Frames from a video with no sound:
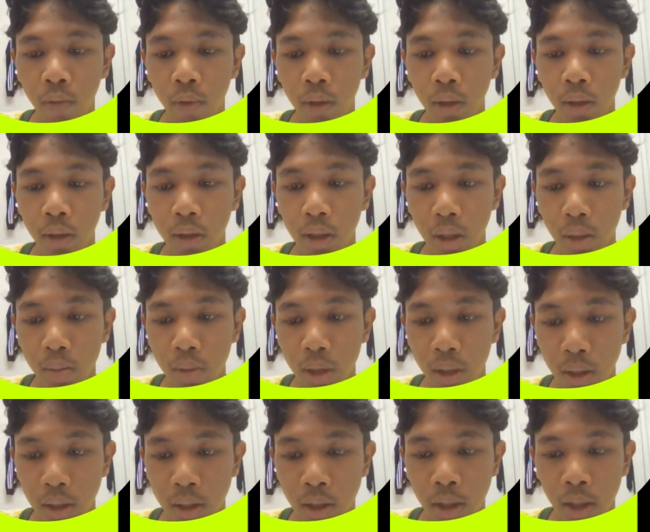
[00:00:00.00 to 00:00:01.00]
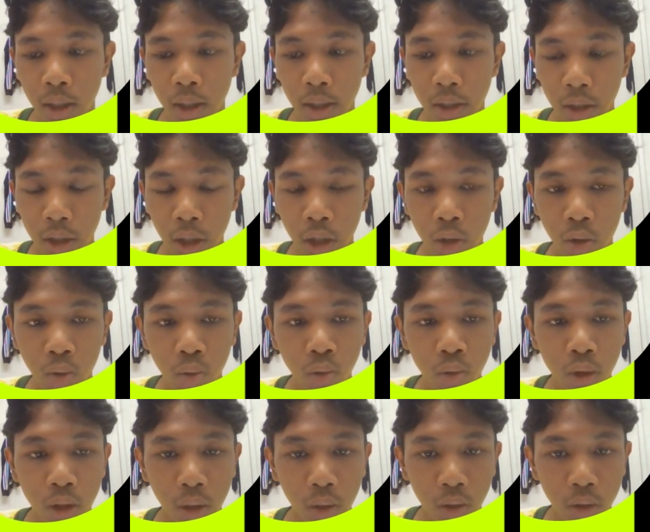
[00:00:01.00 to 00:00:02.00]
the subject CSE
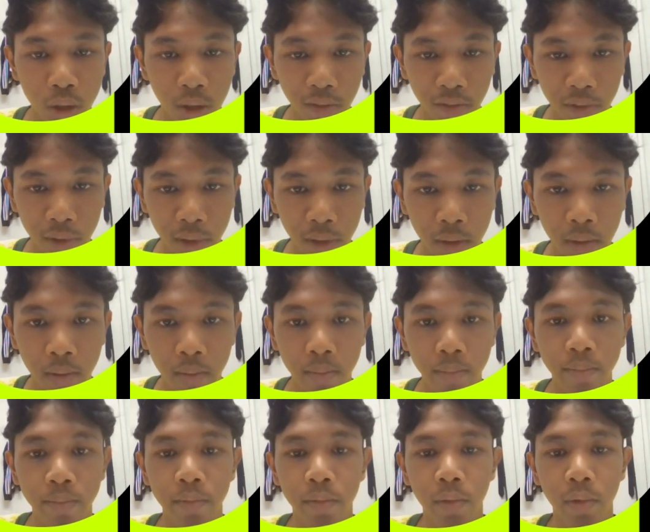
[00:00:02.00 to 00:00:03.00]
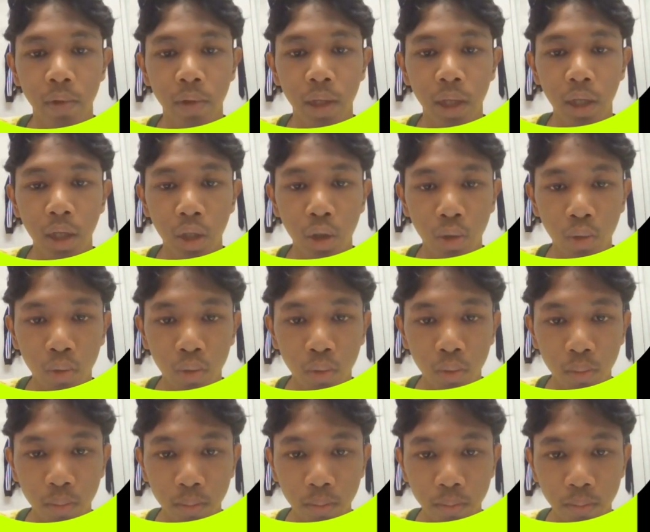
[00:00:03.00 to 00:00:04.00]
207. Thank you.
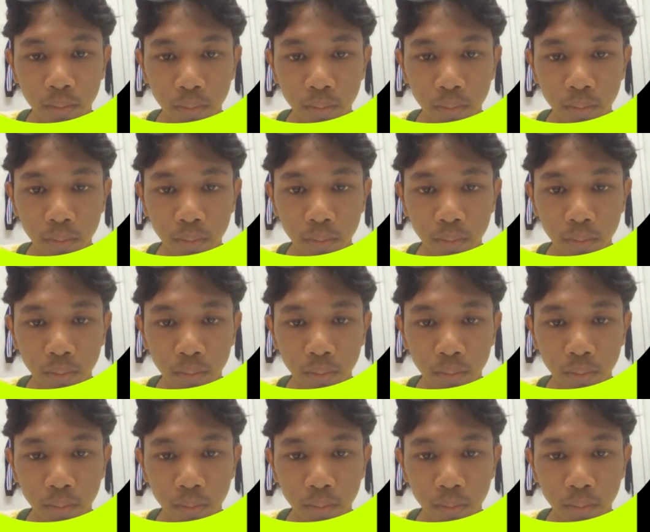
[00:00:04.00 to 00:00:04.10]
